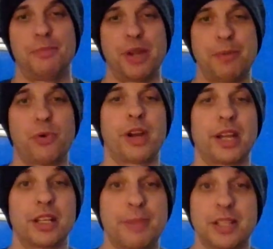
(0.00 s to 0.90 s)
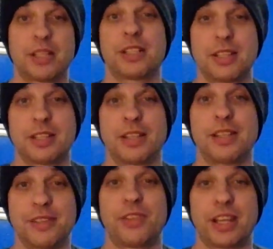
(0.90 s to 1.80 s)
pretty boring, especially since
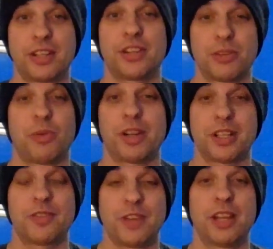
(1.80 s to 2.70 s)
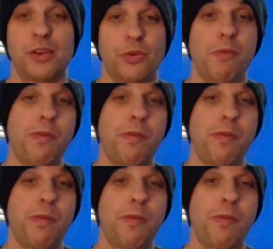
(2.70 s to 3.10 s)
if they could just watch this video,